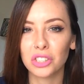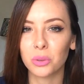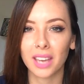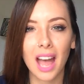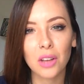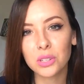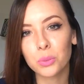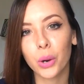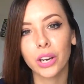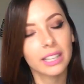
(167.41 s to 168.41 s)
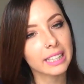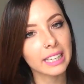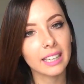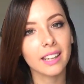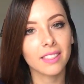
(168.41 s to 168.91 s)
doing housework,
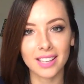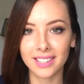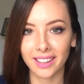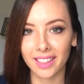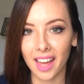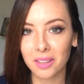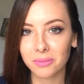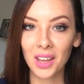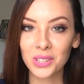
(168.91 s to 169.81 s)
cleaning, things like that.